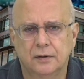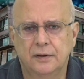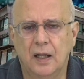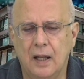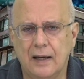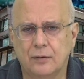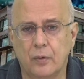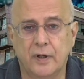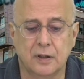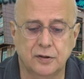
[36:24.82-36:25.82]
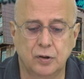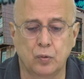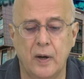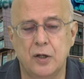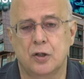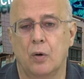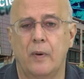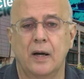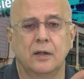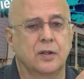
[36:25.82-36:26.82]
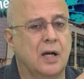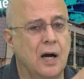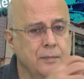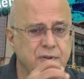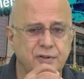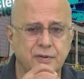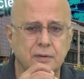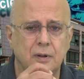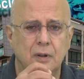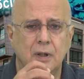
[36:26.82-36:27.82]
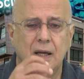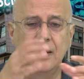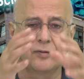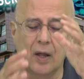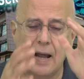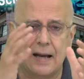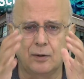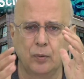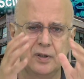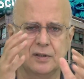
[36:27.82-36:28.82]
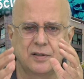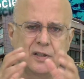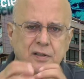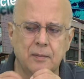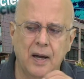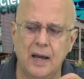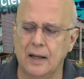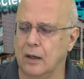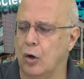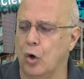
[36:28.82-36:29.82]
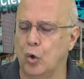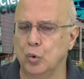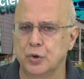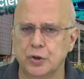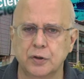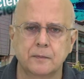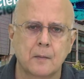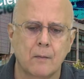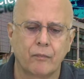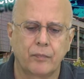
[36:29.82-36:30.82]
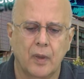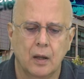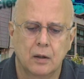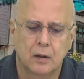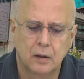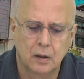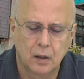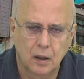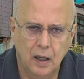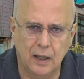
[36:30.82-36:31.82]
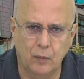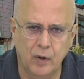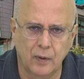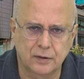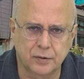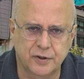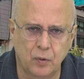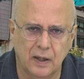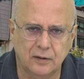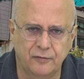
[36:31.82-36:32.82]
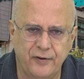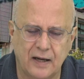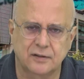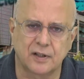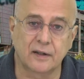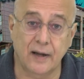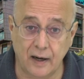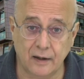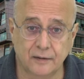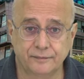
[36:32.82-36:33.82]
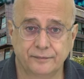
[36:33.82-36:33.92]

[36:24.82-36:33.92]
the electron in a situation where it comes, interacts with the system, and goes. And we want to see what effects are there.